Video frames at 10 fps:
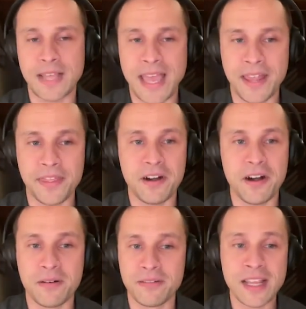And there
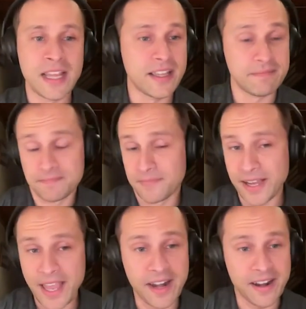are,
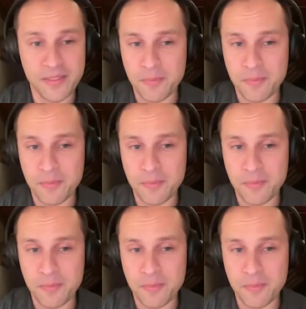again,